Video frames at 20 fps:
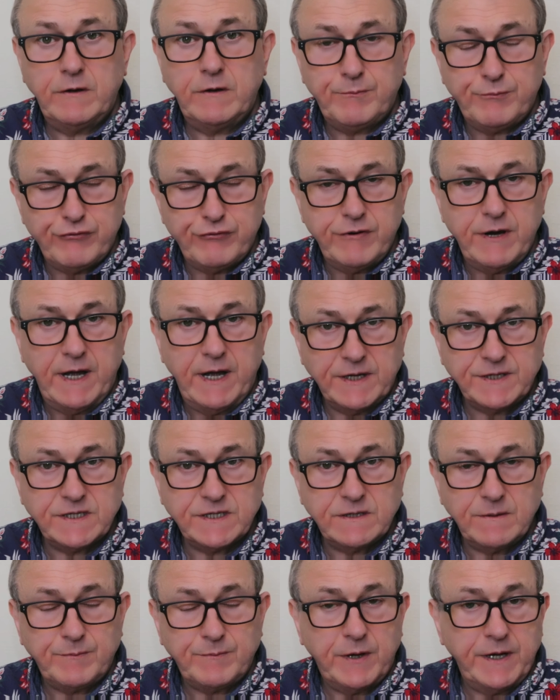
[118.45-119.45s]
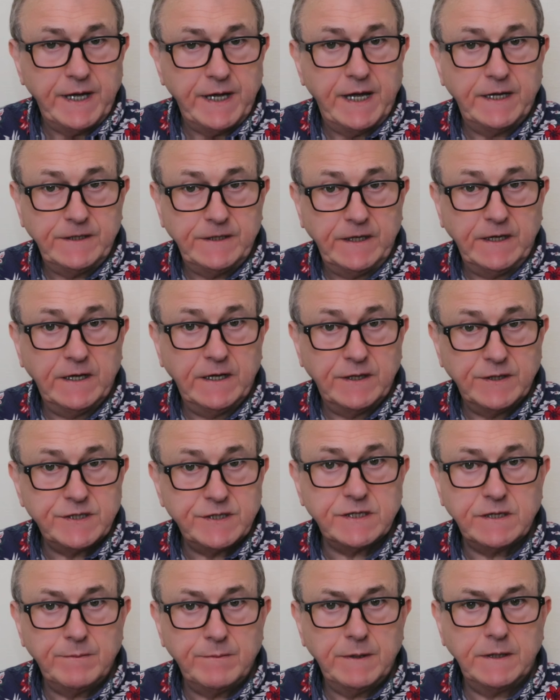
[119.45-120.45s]
oppressed by any
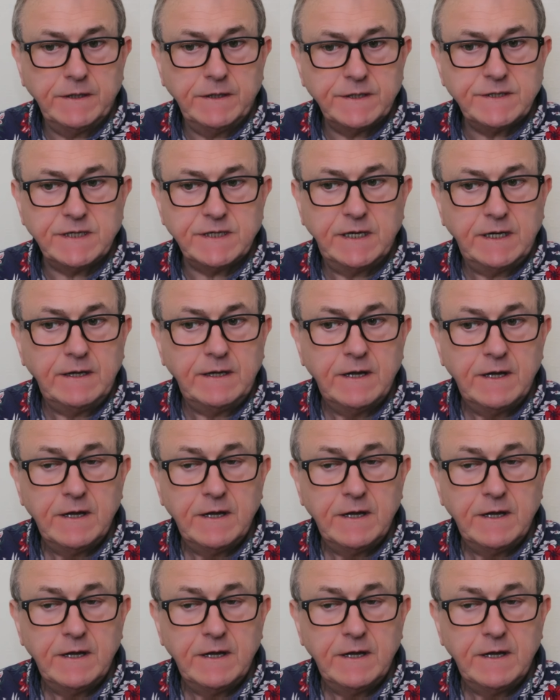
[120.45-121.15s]
instability.